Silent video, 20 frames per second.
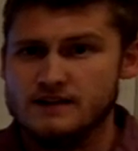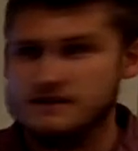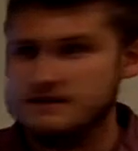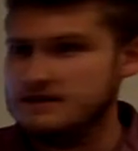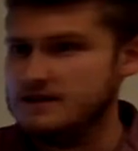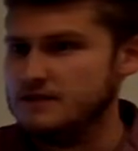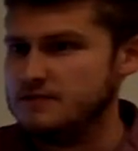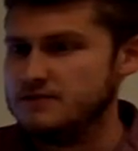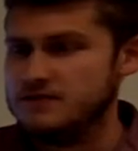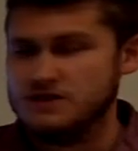
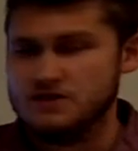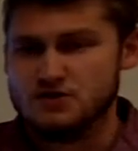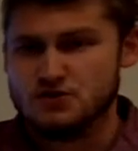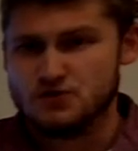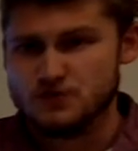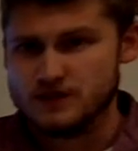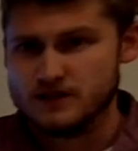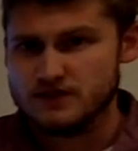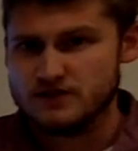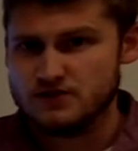tips and
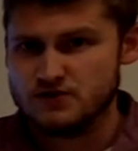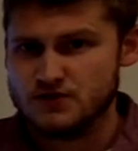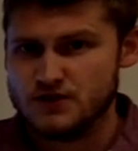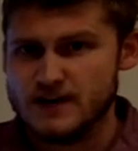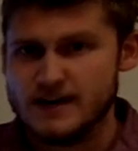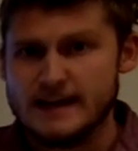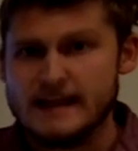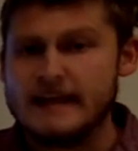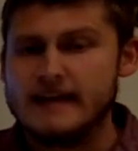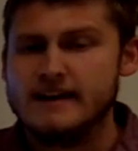tricks
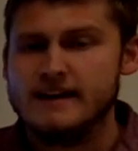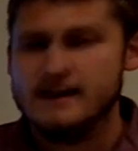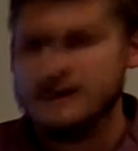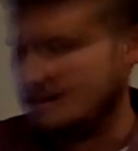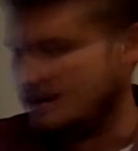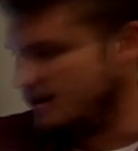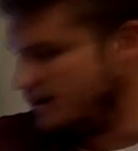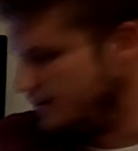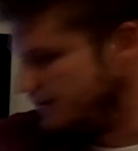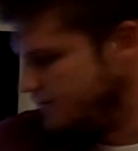training
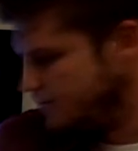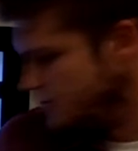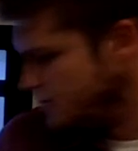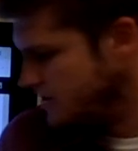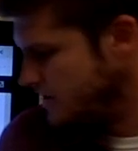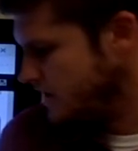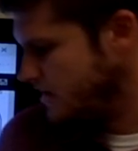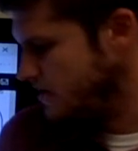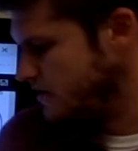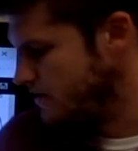of
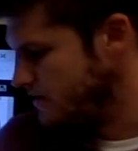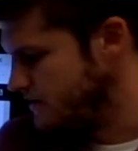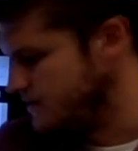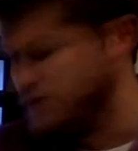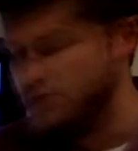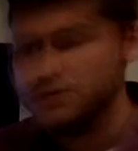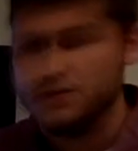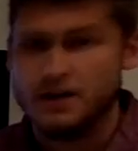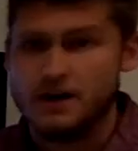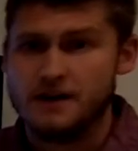using your
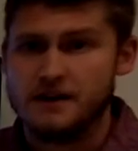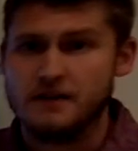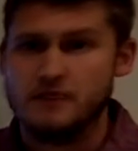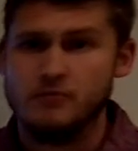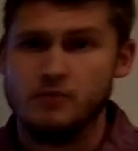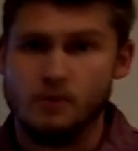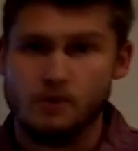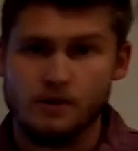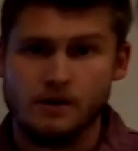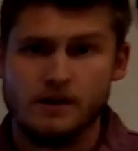ViewSonic
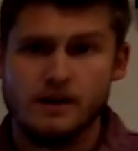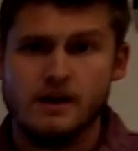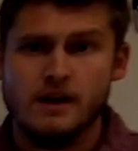board.